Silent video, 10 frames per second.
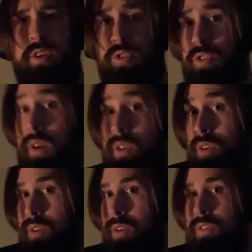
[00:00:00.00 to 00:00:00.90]
shocking
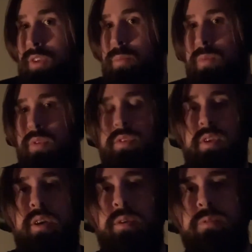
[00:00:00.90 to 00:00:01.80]
examples
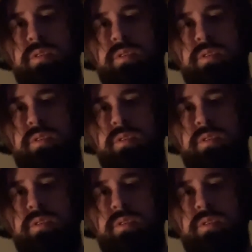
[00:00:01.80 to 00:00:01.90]
of